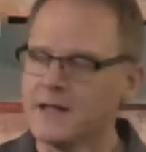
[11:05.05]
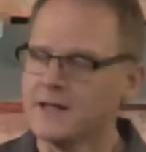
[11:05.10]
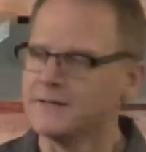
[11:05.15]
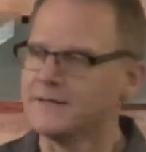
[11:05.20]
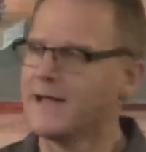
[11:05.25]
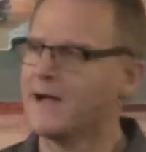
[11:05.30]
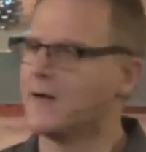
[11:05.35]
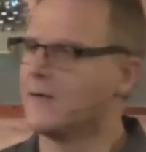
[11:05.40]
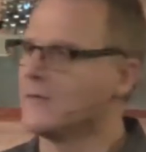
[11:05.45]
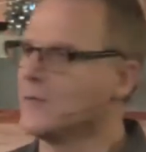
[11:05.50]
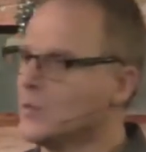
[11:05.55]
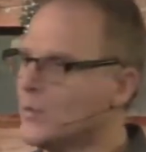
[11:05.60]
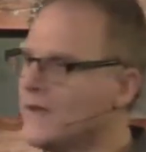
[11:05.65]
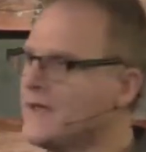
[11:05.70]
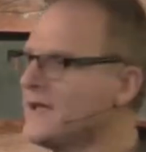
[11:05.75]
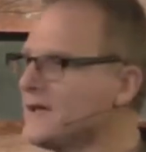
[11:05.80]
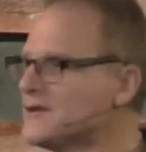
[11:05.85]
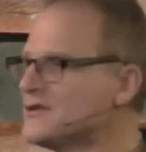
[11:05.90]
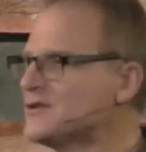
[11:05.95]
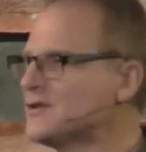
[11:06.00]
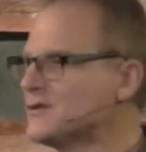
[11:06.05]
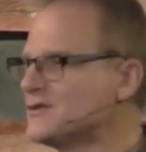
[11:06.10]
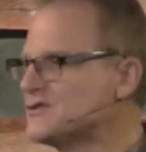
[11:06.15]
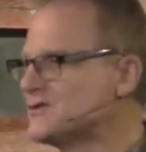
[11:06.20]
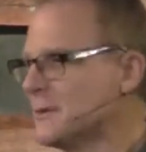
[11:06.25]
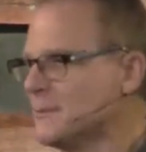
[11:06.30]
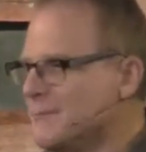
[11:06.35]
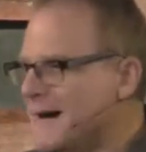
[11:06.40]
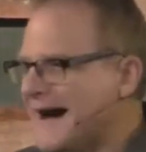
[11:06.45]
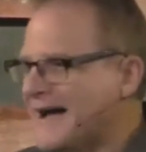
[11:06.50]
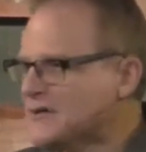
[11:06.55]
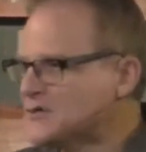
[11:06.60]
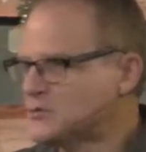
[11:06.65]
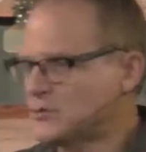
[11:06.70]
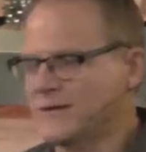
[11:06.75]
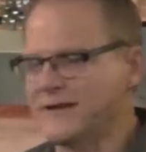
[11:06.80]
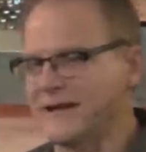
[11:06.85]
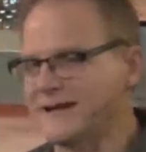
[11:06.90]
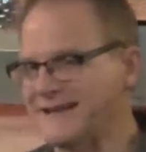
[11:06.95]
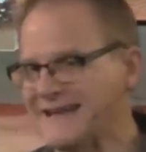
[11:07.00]
Now, we could use
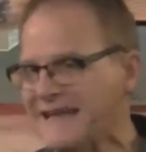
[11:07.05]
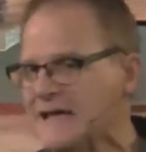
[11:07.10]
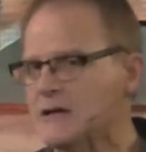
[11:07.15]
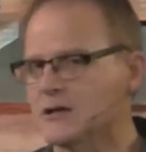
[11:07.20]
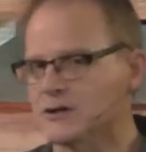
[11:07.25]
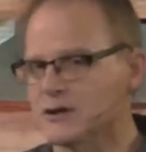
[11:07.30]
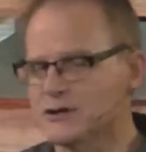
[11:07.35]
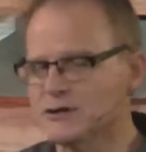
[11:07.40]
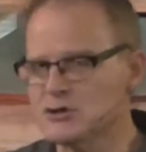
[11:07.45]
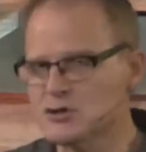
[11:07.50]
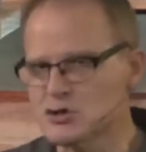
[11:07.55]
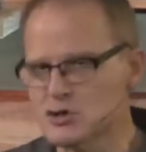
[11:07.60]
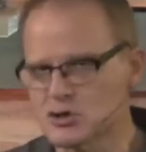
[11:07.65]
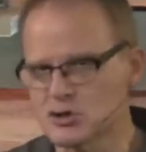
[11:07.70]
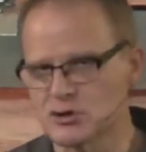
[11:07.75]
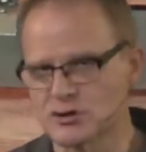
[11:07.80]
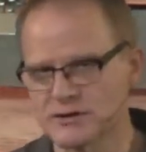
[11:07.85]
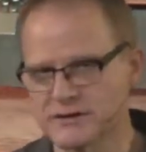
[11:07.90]
gematria in English